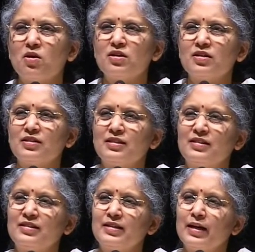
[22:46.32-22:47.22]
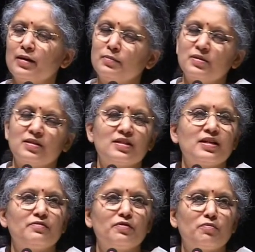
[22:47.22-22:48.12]
What a terrible
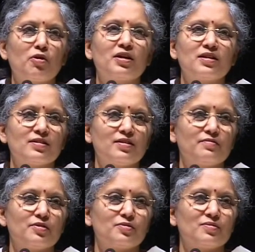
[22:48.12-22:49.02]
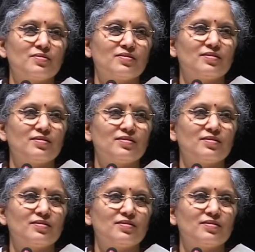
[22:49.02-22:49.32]
state we brought ourselves to.